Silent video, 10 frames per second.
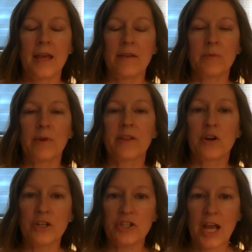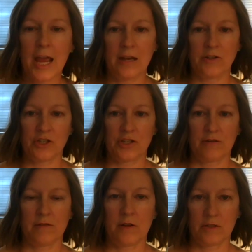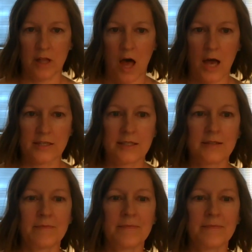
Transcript: Even with good change, there's loss.